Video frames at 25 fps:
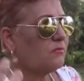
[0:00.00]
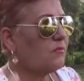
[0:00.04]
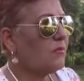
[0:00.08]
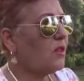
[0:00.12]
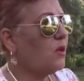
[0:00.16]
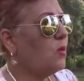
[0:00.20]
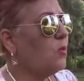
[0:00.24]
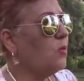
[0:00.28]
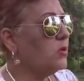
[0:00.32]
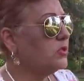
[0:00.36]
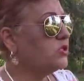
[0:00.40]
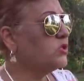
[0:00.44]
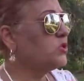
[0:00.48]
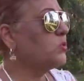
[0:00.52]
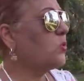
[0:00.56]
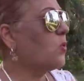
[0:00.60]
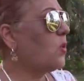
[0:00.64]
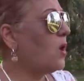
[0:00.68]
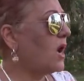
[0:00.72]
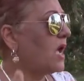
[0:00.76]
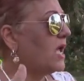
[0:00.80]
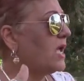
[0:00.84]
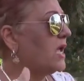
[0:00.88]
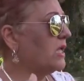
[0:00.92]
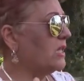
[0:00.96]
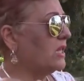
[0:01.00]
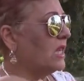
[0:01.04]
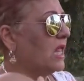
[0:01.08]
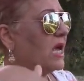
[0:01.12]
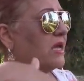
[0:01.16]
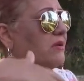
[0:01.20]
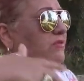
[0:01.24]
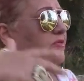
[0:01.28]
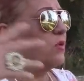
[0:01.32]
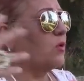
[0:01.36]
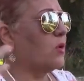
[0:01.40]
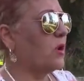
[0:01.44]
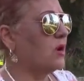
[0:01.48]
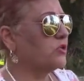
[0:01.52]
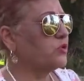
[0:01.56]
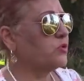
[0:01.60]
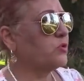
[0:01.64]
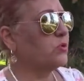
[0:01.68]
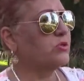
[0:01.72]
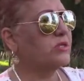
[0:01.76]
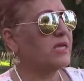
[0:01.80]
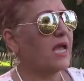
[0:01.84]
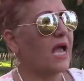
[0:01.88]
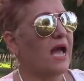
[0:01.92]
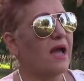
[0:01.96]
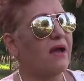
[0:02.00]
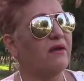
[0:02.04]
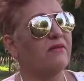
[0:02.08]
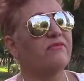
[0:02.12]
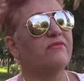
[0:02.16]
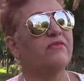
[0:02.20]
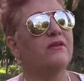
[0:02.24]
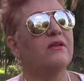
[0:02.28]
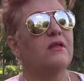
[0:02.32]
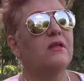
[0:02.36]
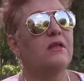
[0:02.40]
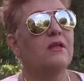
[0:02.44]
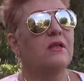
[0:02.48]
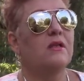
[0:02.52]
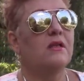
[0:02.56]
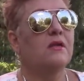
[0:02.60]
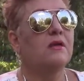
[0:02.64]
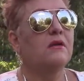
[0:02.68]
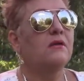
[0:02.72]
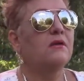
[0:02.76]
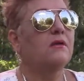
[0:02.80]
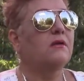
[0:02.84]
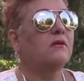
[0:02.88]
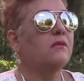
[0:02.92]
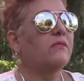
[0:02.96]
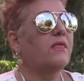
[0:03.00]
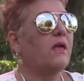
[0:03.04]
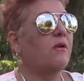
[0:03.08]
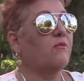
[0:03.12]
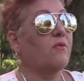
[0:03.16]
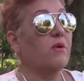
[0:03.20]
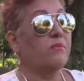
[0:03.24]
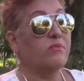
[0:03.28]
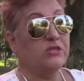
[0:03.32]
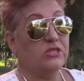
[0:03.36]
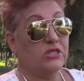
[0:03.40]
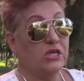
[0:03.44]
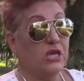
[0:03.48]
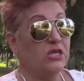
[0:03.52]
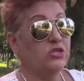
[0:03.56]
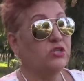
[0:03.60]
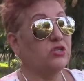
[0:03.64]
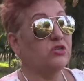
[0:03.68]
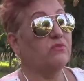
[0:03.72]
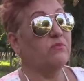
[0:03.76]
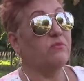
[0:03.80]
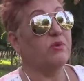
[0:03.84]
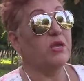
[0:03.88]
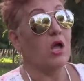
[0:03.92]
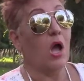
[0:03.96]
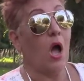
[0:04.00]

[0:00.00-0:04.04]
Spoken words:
Which is why a lot of crossroads have that reputation of being